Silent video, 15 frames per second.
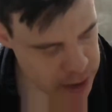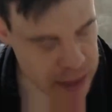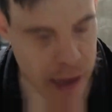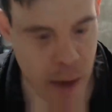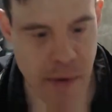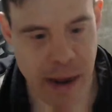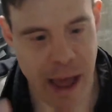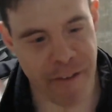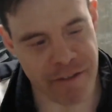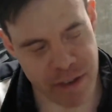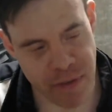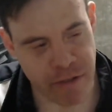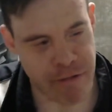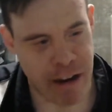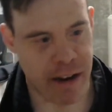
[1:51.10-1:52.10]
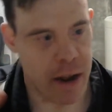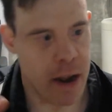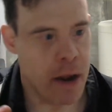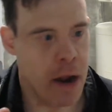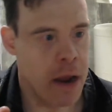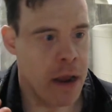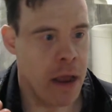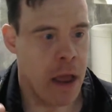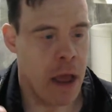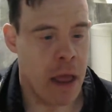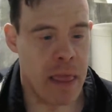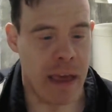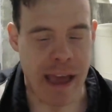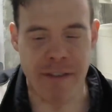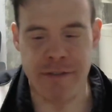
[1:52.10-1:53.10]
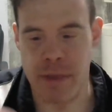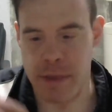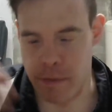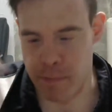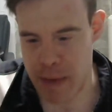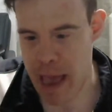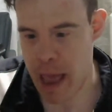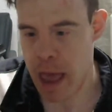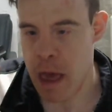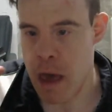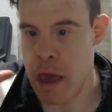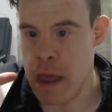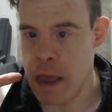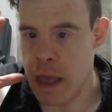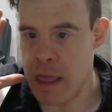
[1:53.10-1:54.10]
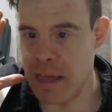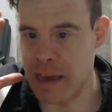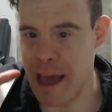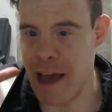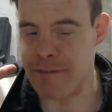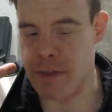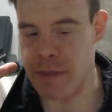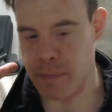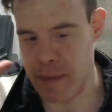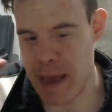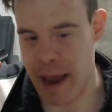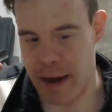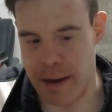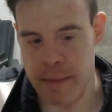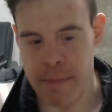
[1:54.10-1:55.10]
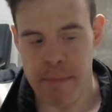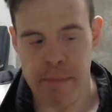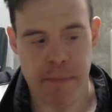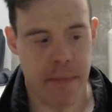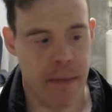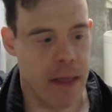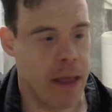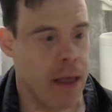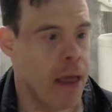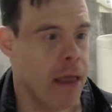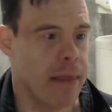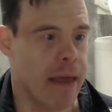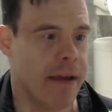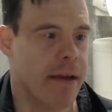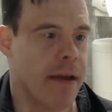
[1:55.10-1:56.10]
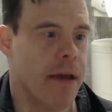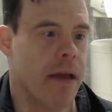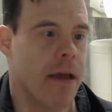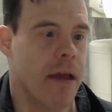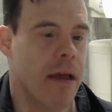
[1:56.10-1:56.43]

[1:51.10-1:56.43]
like I mean, you have something great, like you have something bad, like you have something bad, like